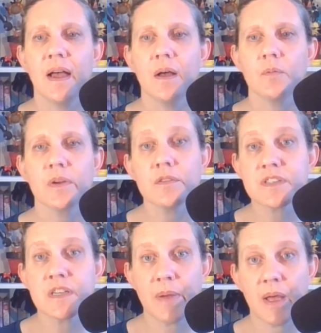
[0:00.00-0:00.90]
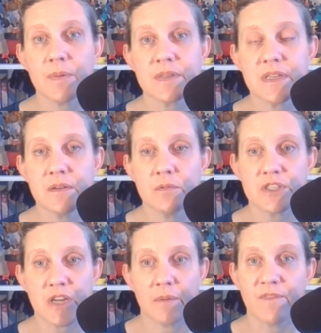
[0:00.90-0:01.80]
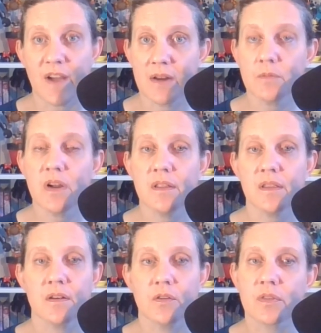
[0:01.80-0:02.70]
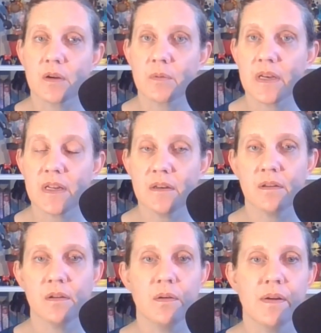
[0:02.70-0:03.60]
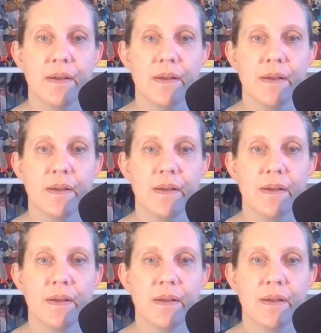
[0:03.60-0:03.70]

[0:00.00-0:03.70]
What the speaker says: We don't see Palpatine, which I'm fine with. I don't think we need to.